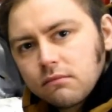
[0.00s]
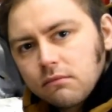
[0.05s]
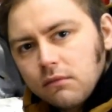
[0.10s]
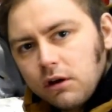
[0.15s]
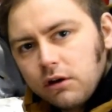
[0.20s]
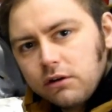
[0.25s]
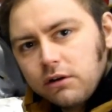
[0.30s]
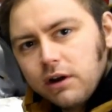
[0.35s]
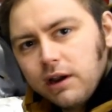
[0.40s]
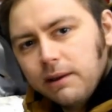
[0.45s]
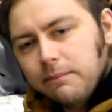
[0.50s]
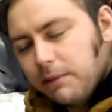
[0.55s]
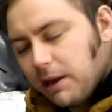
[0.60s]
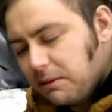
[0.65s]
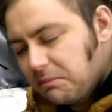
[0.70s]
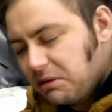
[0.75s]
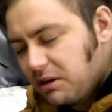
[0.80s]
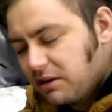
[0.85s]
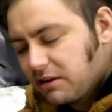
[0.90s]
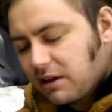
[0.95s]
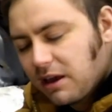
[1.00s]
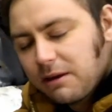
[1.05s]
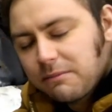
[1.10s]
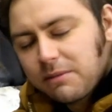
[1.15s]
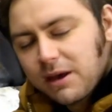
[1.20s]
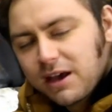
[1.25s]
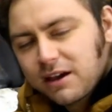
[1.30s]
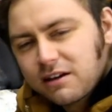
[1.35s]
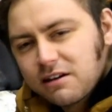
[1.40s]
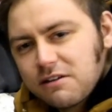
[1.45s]
Alright, maybe you came
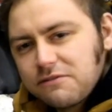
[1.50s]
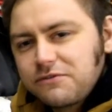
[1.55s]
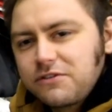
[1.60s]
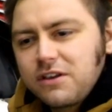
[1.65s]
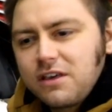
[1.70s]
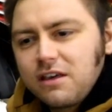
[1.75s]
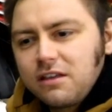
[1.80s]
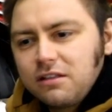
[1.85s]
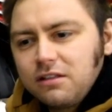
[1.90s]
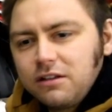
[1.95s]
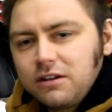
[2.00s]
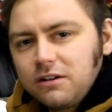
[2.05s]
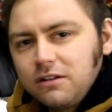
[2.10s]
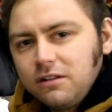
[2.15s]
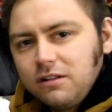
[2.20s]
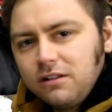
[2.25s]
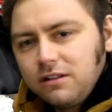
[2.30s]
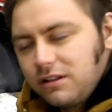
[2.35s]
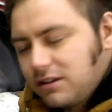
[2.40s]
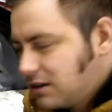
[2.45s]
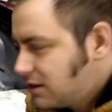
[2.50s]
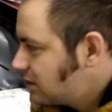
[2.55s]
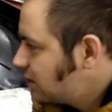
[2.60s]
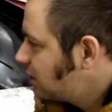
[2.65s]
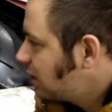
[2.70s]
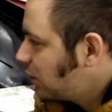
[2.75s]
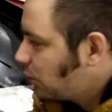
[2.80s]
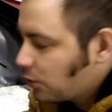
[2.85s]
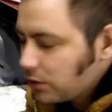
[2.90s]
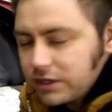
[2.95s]
back after that little
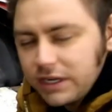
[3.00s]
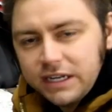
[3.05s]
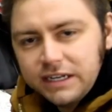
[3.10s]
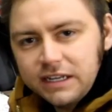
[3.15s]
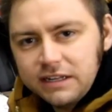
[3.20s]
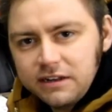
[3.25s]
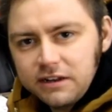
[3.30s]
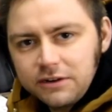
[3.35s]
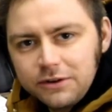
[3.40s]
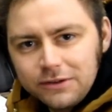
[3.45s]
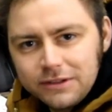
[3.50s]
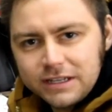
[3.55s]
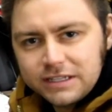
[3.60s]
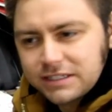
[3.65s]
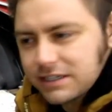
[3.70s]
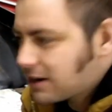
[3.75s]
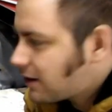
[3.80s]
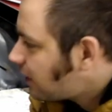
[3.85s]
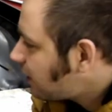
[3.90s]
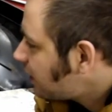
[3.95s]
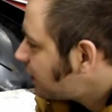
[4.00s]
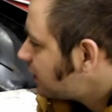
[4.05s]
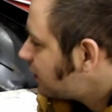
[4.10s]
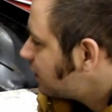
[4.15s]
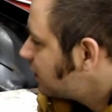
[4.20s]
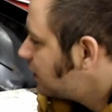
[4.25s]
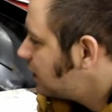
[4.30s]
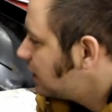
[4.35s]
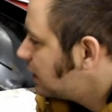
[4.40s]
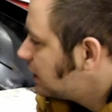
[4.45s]
what I need to do this car.
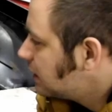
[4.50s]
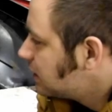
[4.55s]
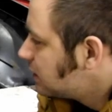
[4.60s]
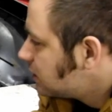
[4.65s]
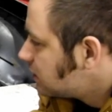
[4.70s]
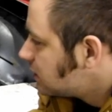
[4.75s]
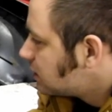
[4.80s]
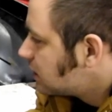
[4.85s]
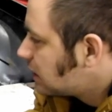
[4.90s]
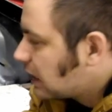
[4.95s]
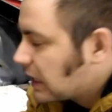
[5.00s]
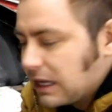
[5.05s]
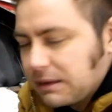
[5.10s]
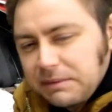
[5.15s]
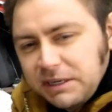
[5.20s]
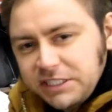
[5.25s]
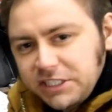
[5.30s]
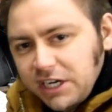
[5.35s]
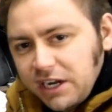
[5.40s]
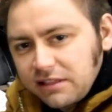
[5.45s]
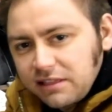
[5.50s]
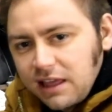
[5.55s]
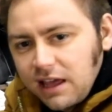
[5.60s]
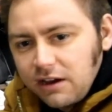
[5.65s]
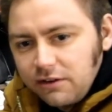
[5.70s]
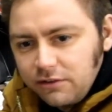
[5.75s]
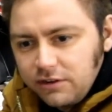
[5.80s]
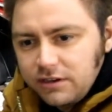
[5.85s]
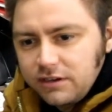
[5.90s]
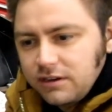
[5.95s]
Um, I shot
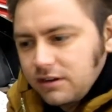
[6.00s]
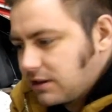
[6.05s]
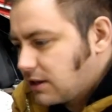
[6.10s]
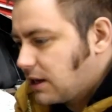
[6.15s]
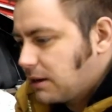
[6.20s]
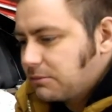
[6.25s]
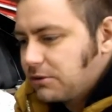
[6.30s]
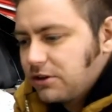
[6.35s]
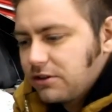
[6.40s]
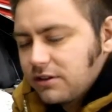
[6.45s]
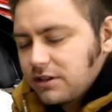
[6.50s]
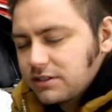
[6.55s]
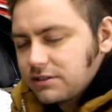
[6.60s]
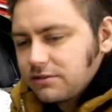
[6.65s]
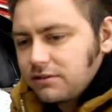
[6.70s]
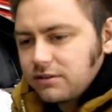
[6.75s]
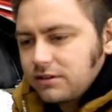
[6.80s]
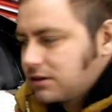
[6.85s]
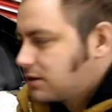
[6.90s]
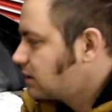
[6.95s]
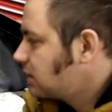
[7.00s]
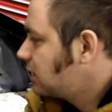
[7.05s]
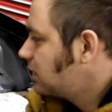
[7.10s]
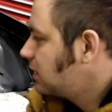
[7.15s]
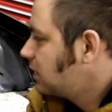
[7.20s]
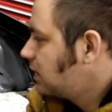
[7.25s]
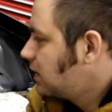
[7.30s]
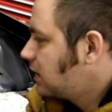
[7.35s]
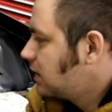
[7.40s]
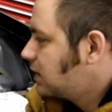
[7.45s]
that one, now I'm doing this one.
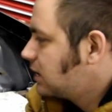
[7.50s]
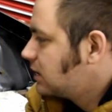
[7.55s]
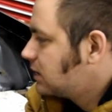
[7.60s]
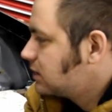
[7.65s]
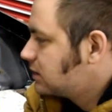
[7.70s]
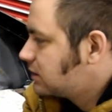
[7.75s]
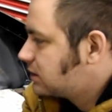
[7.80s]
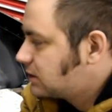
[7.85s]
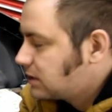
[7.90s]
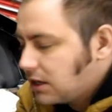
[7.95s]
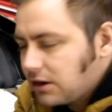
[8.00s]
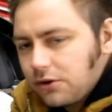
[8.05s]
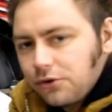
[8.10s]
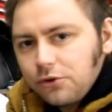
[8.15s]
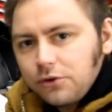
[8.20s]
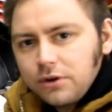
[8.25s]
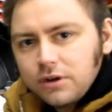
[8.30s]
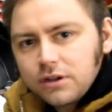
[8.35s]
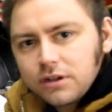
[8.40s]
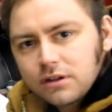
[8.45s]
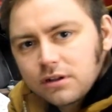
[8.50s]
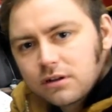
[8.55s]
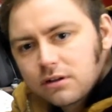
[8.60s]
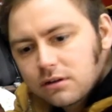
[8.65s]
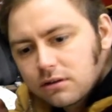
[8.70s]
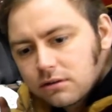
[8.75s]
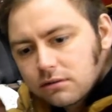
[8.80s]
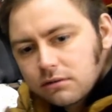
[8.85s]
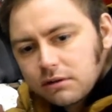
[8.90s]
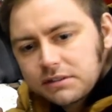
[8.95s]
So,
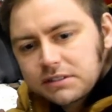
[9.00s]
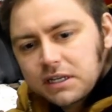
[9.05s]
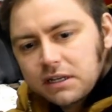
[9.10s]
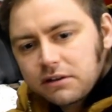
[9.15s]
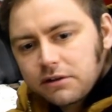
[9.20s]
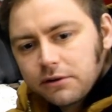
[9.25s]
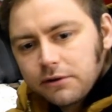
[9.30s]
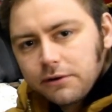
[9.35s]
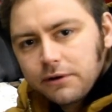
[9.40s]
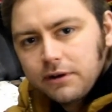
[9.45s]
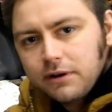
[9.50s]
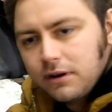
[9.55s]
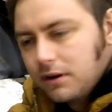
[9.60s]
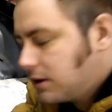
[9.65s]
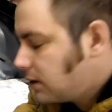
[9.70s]
let's get to it.